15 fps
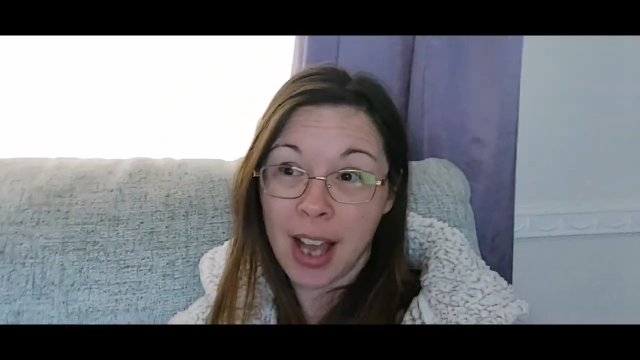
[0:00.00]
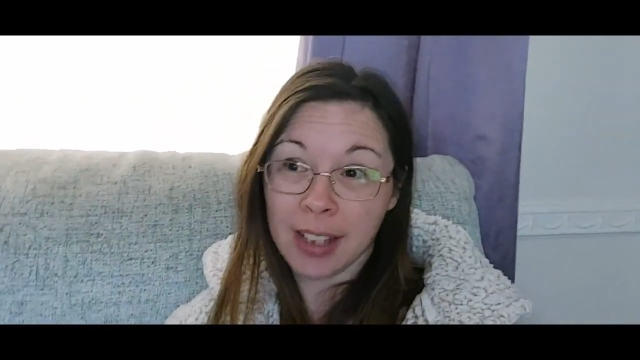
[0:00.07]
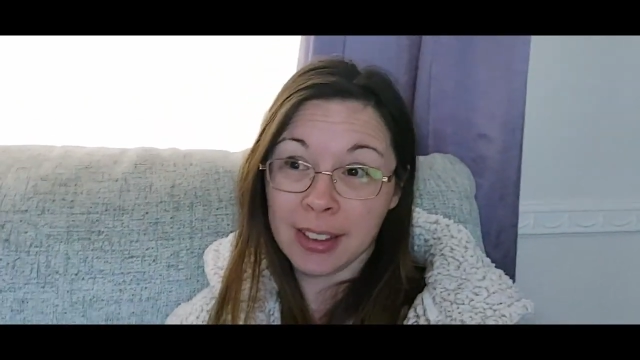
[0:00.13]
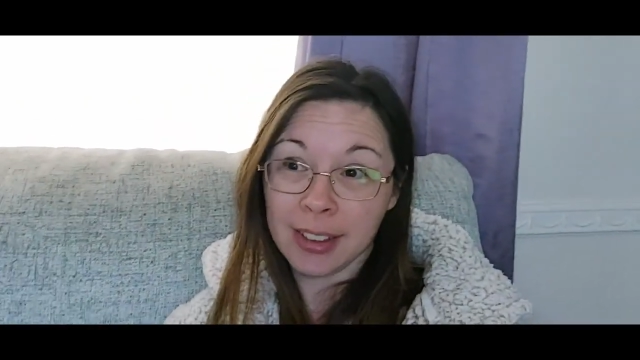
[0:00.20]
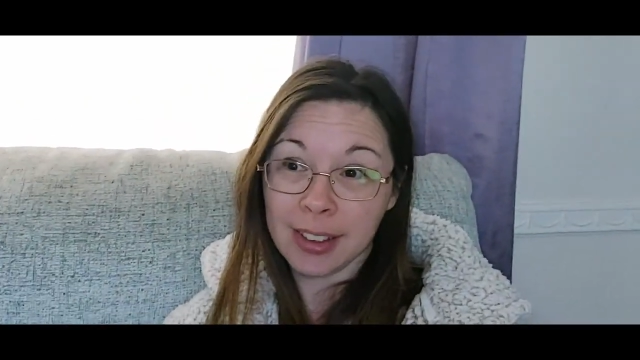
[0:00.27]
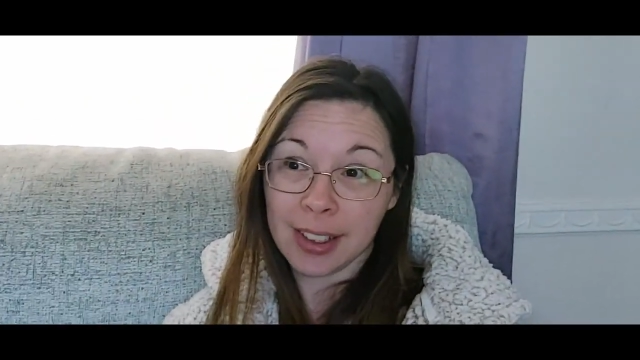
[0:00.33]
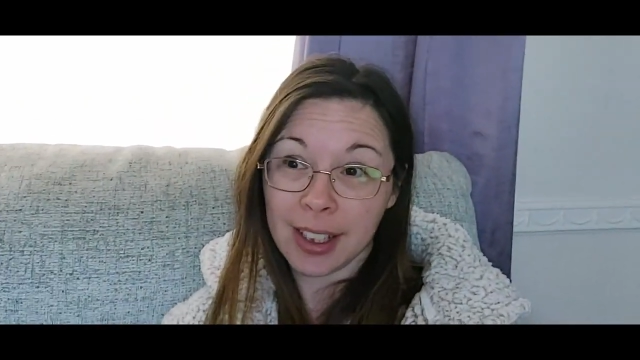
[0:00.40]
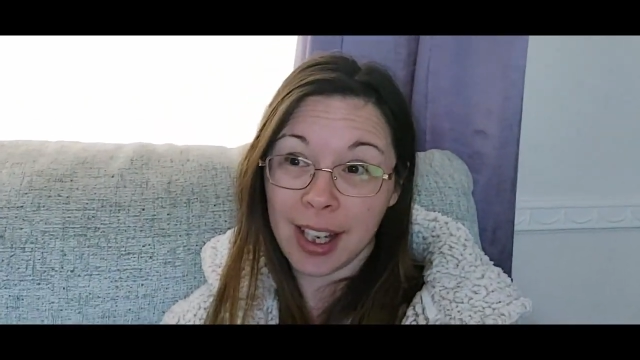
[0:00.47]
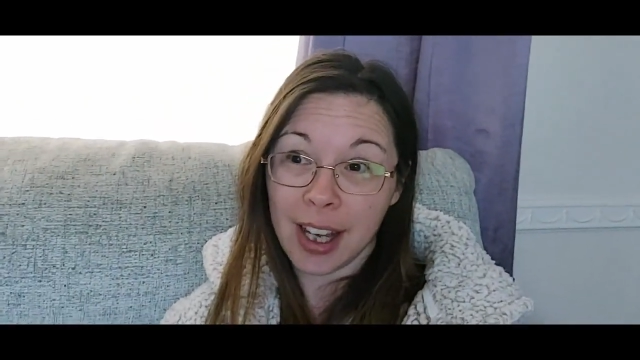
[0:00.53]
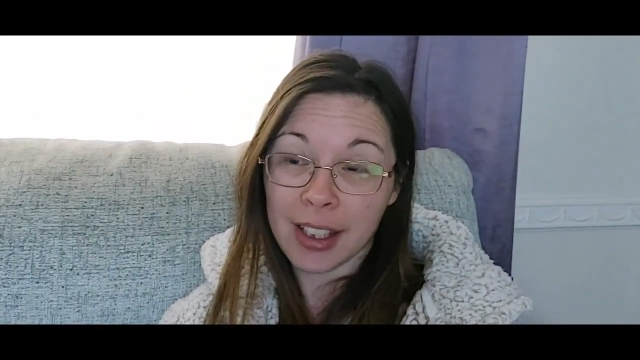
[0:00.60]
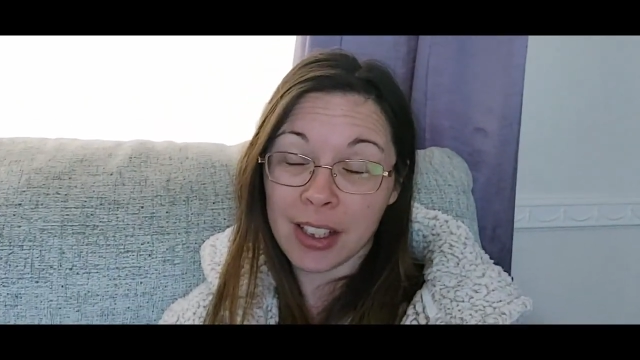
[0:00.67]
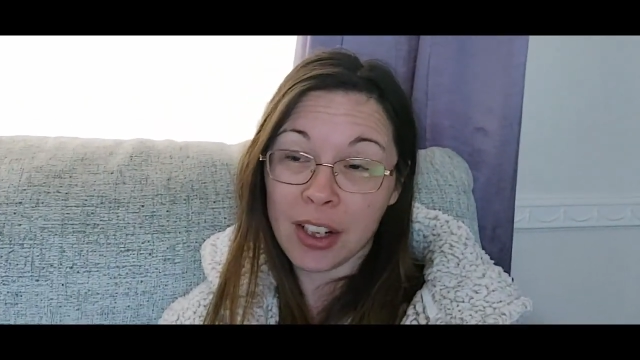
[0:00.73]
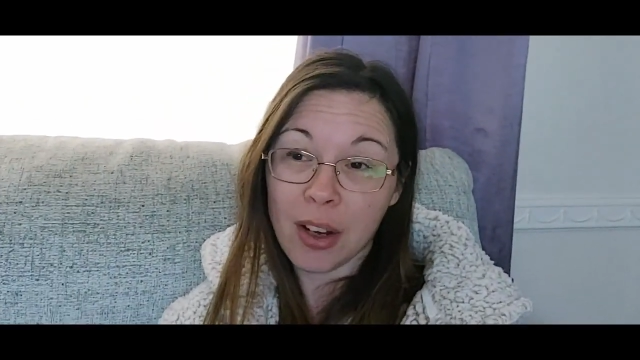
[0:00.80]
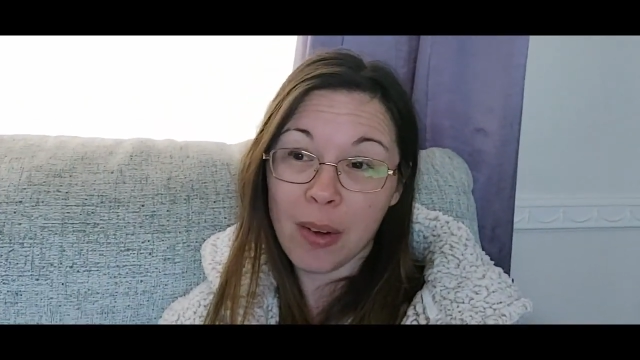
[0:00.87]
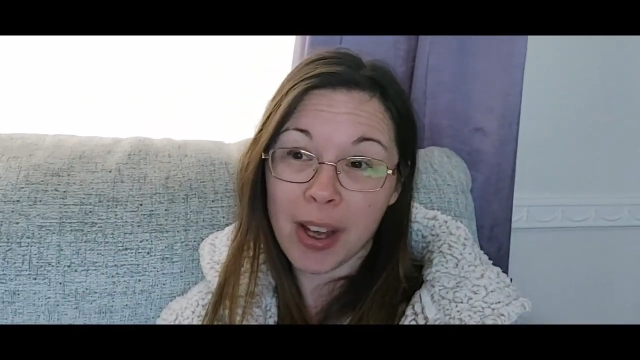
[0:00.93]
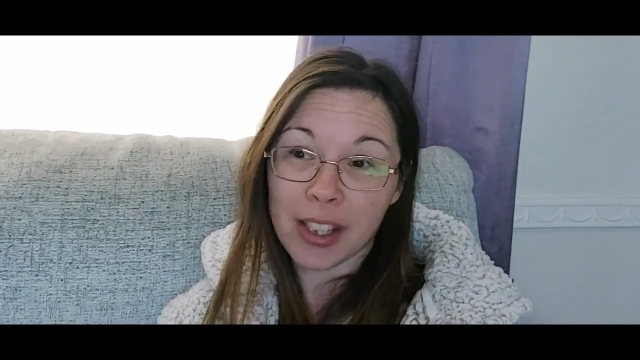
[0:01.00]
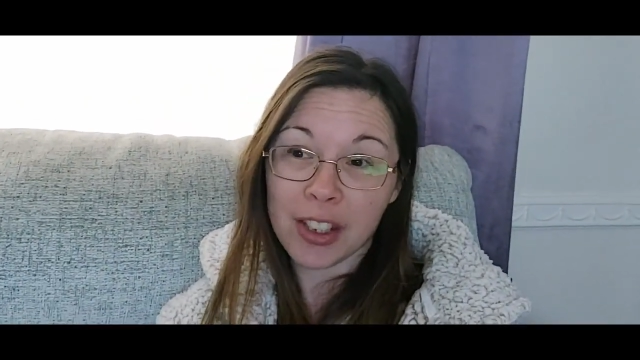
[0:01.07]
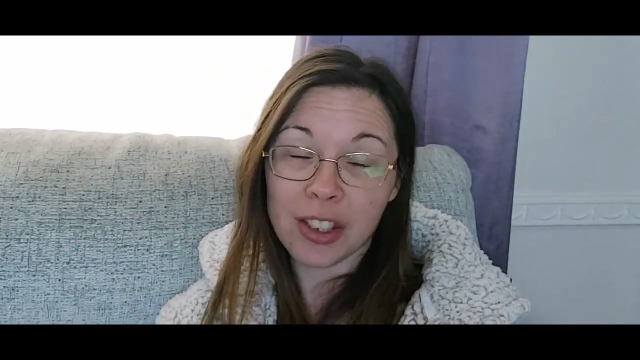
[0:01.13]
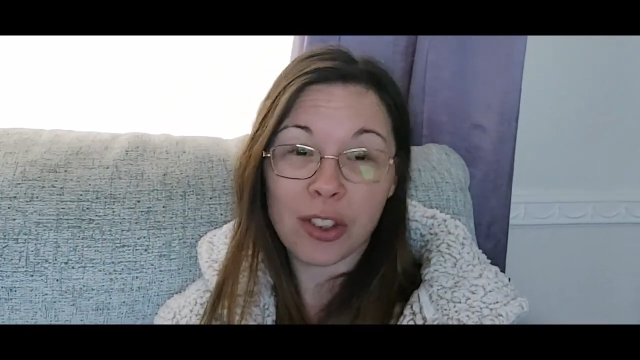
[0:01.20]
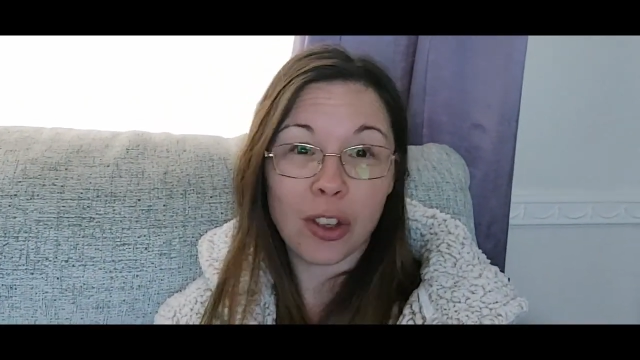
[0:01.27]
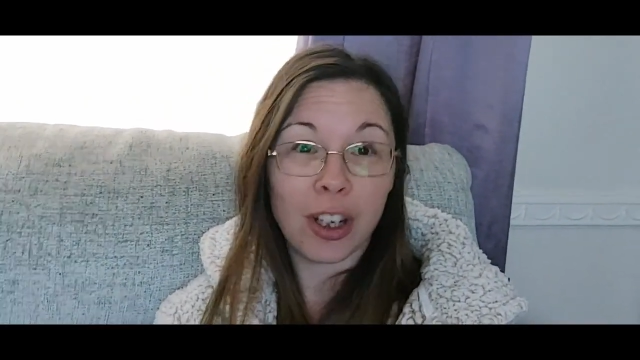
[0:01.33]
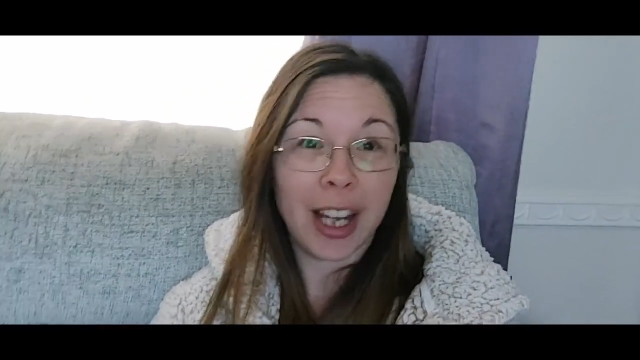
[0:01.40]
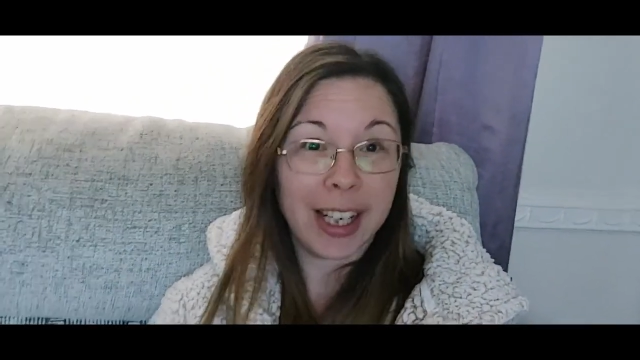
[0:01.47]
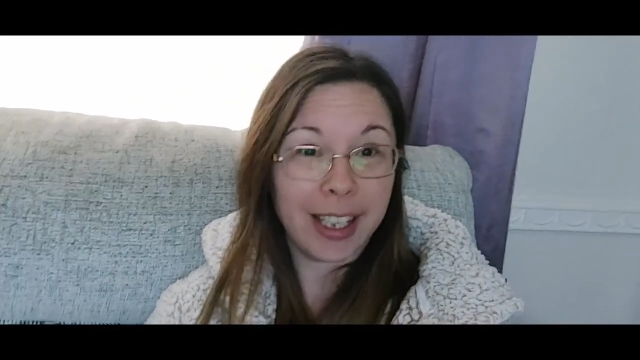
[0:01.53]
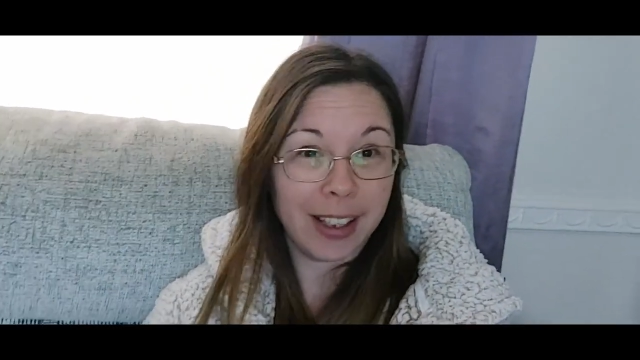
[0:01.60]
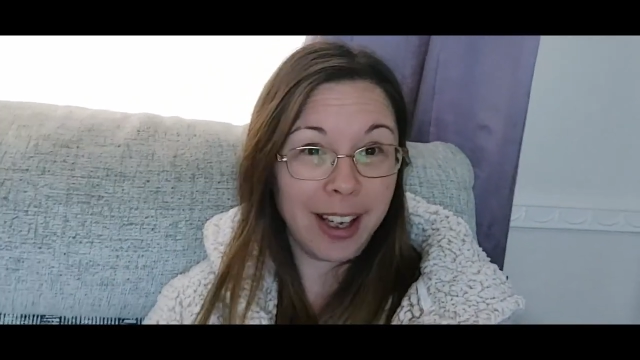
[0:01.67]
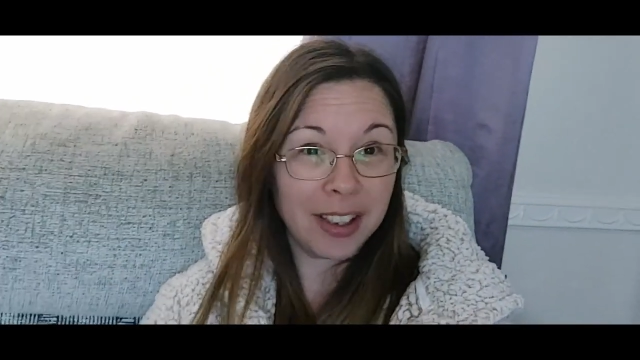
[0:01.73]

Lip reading: And I don't know, I just don't like,